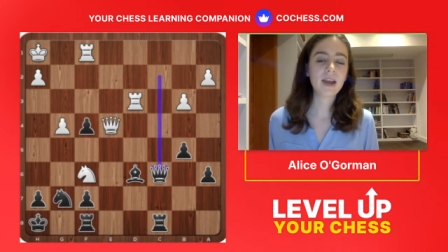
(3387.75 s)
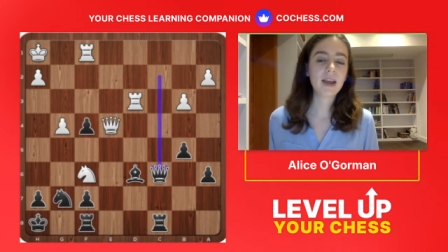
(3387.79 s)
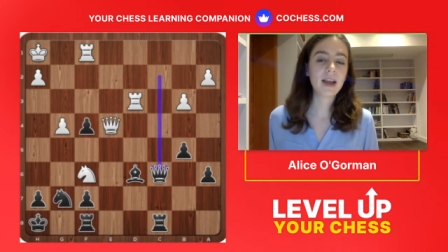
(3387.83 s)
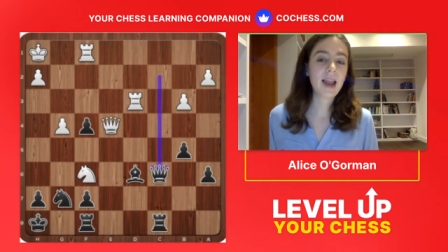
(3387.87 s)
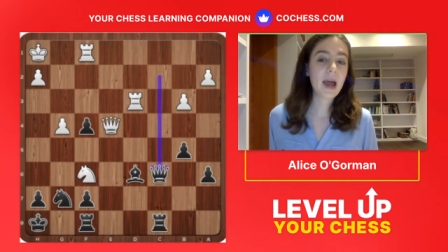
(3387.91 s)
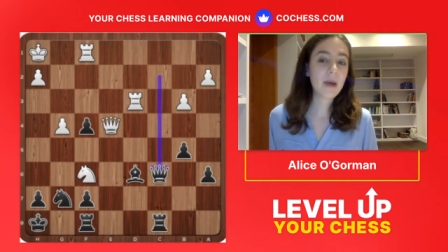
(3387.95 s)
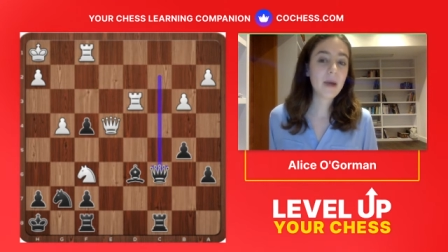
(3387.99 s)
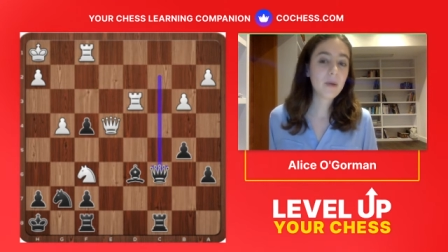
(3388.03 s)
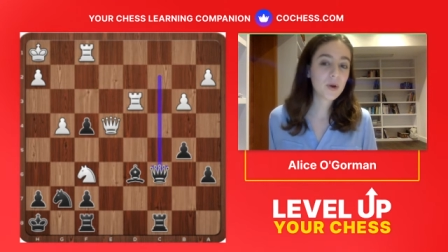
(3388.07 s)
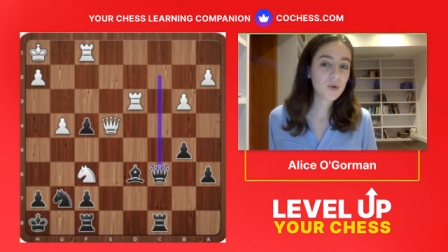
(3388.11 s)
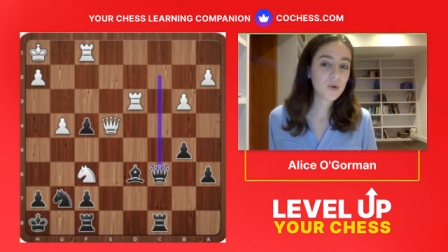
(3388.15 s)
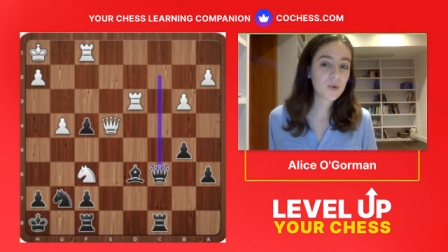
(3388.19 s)

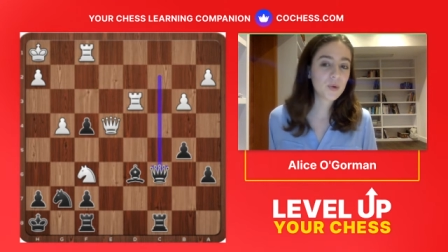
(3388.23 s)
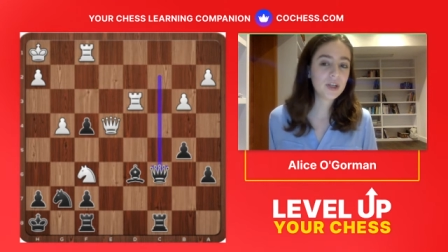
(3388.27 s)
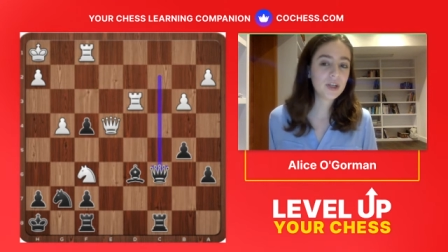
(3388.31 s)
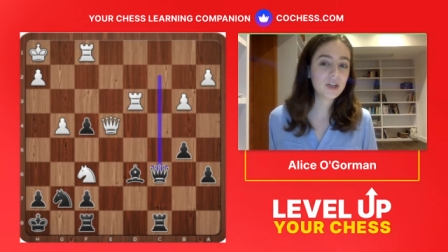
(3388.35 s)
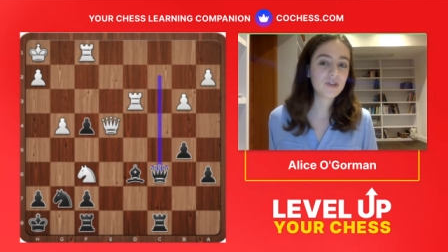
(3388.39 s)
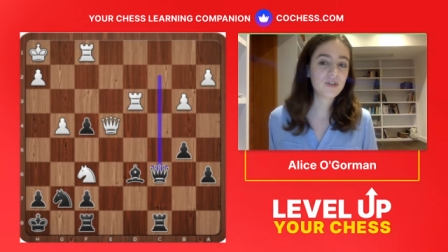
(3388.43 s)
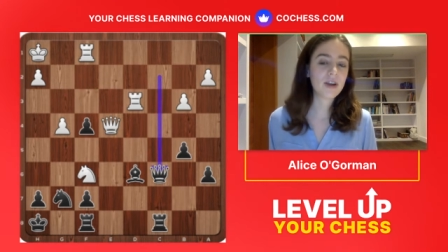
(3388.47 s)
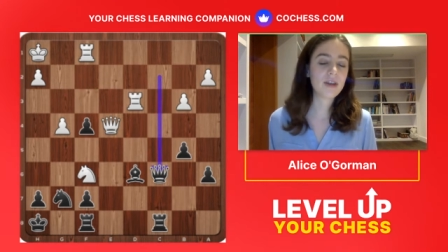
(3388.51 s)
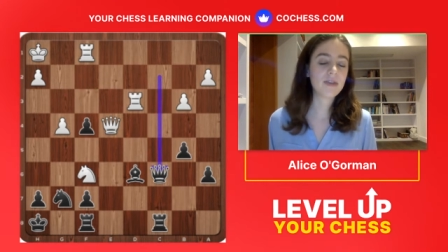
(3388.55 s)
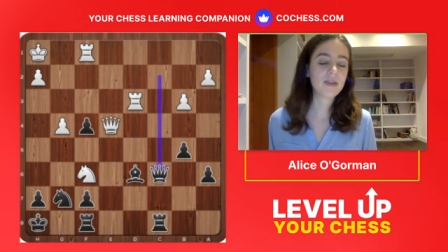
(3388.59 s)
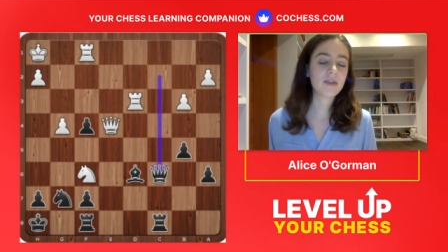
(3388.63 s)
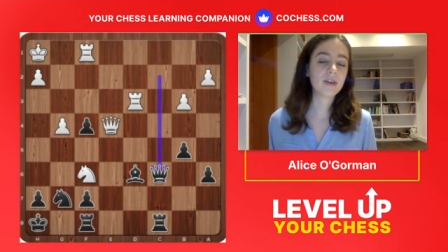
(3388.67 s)
allow a queen
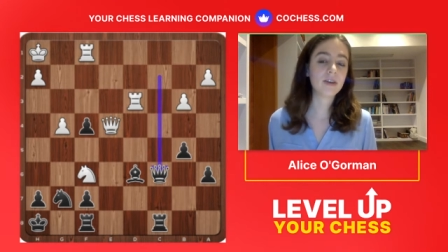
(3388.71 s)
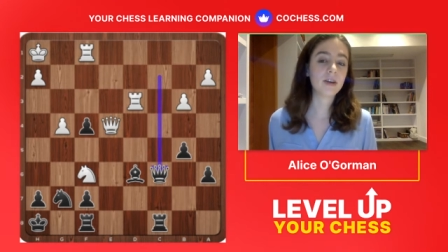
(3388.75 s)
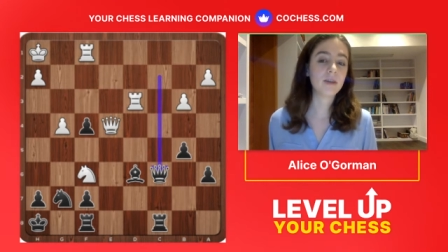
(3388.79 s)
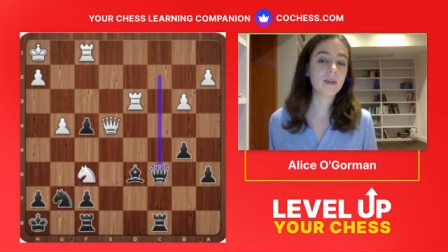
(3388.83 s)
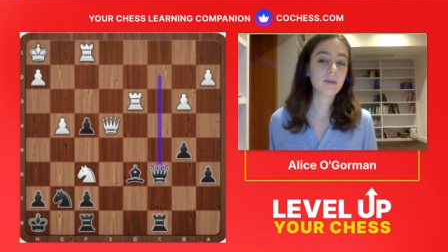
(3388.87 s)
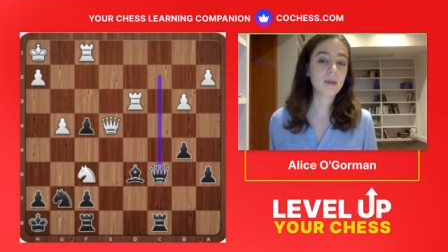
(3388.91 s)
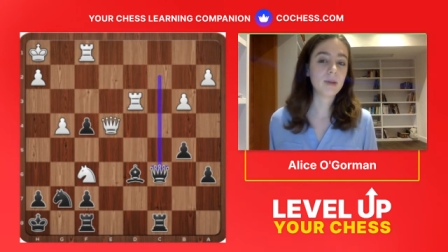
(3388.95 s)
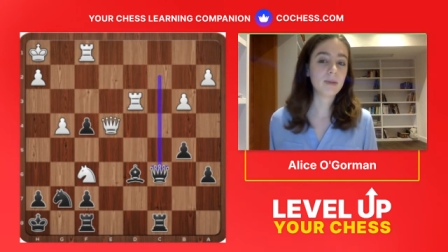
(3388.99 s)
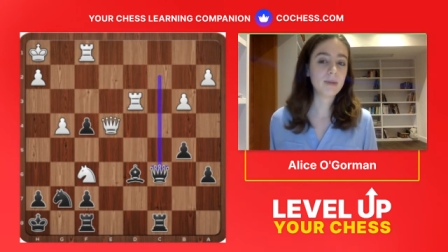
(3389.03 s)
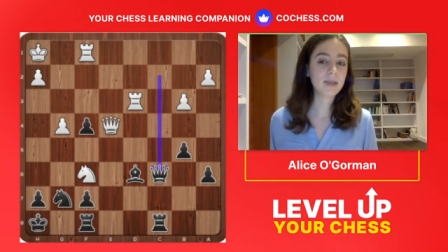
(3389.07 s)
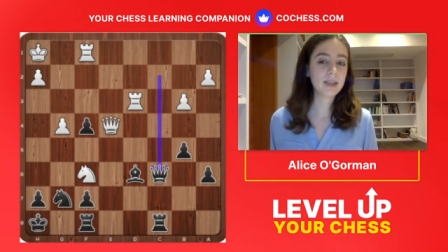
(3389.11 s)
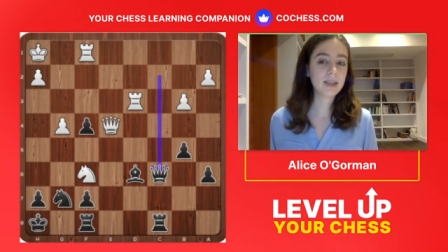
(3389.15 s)
trade, they're going to
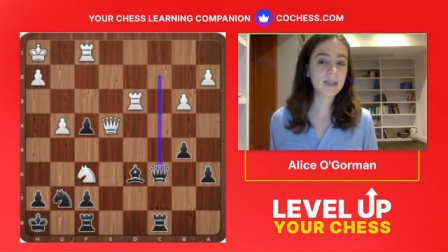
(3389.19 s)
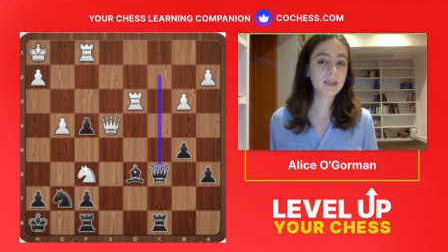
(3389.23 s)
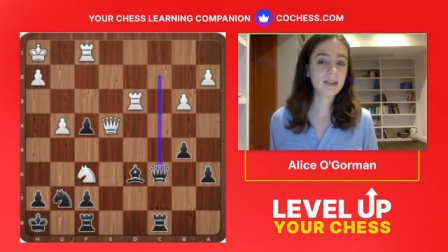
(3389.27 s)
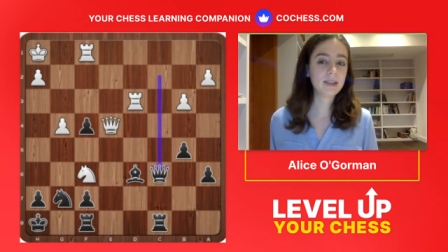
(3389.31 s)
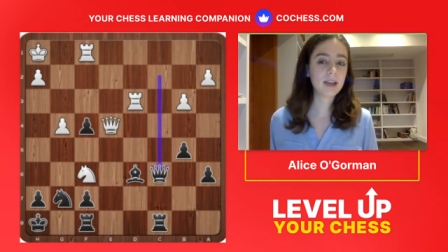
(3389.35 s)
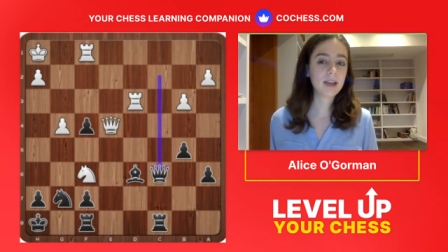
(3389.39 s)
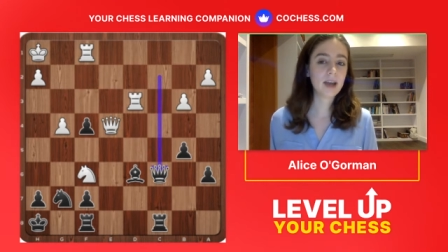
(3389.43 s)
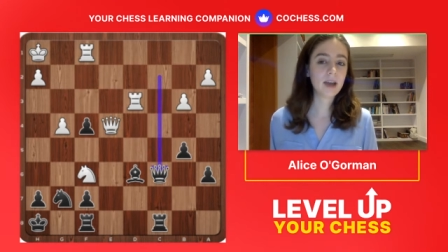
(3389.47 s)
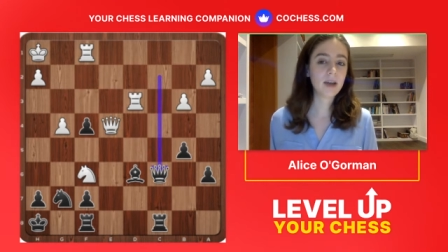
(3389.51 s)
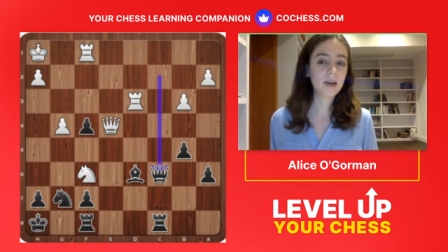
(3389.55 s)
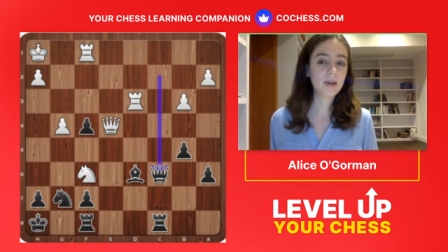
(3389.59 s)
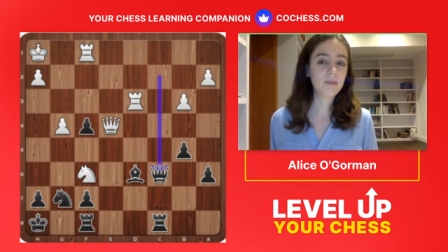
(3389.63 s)
be a piece
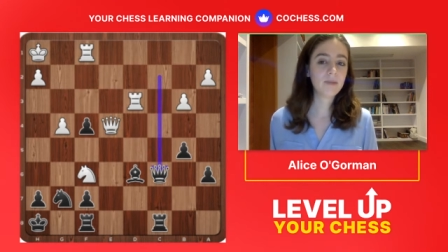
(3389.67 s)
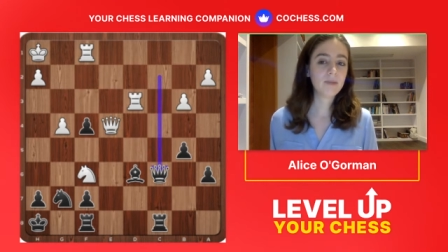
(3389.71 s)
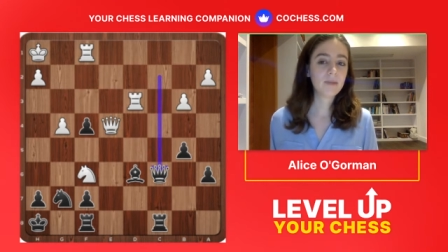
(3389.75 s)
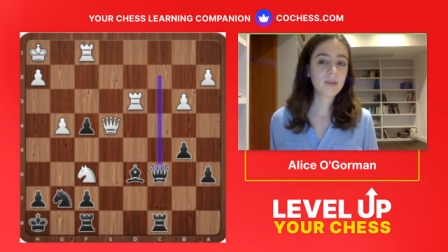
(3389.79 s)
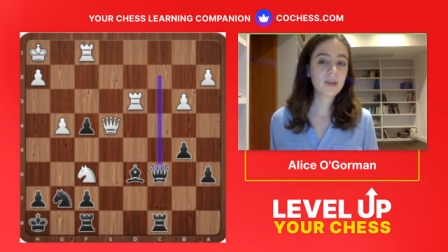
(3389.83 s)
down.